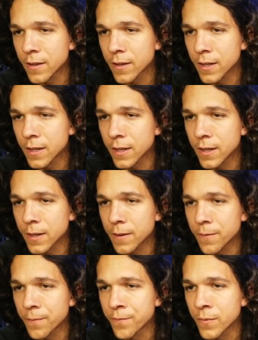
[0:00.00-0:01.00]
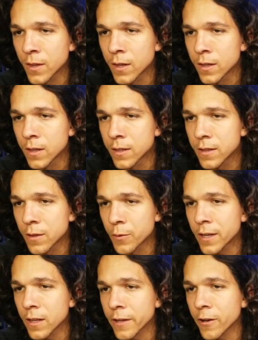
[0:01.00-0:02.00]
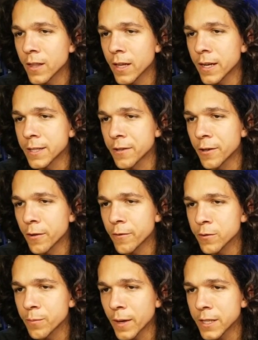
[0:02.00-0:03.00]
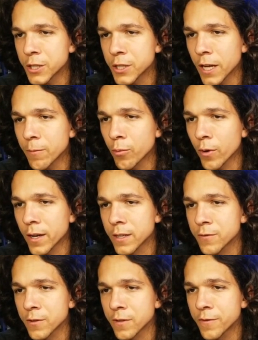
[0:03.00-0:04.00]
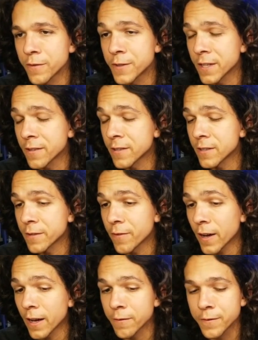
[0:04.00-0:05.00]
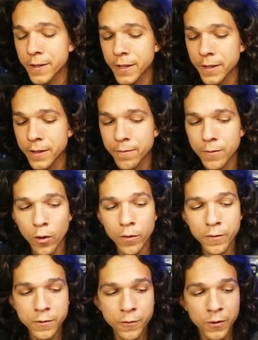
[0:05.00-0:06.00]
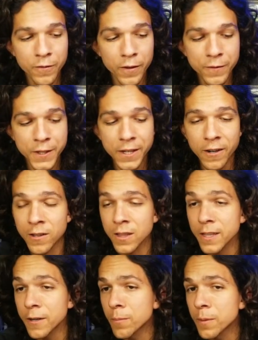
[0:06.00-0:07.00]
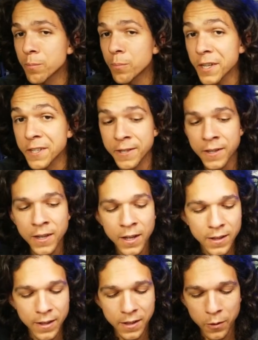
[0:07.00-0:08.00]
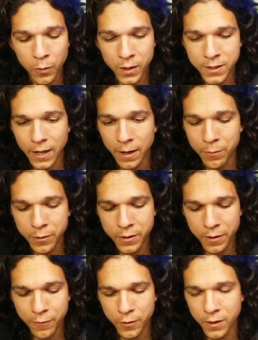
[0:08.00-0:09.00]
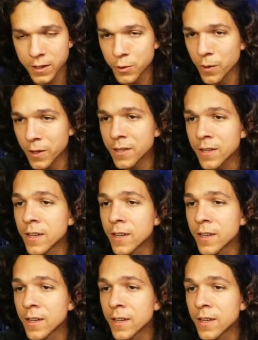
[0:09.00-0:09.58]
Um, the weekly online, do the ovals match shape wise for the 50 and 35? The ovals for the 50 are a little bit bigger than the ones that I'm using for this one.